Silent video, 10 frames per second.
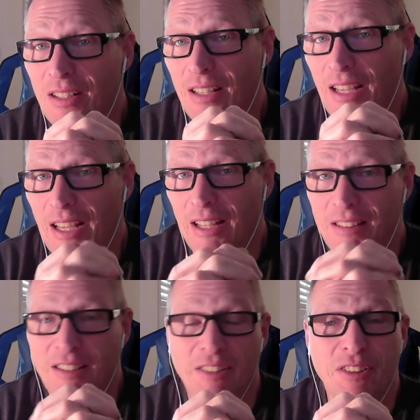and
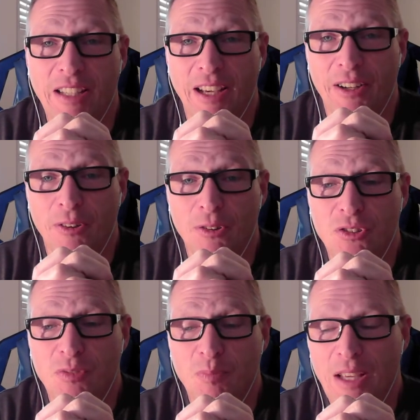sent to the
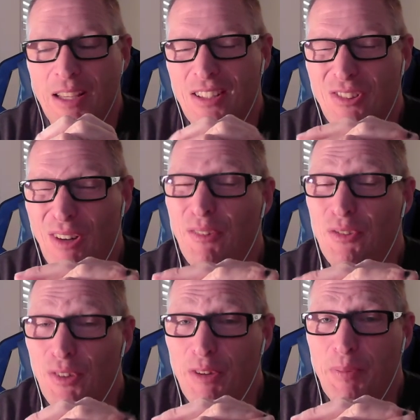editors. So I was
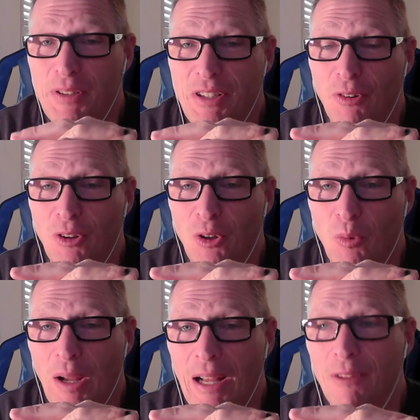very busy for a little
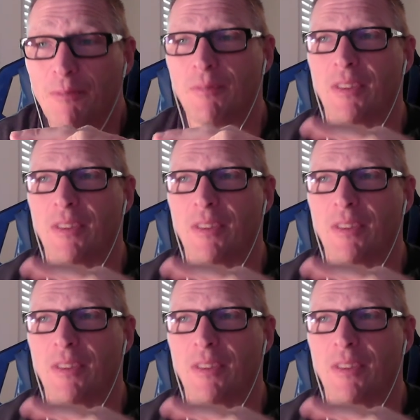while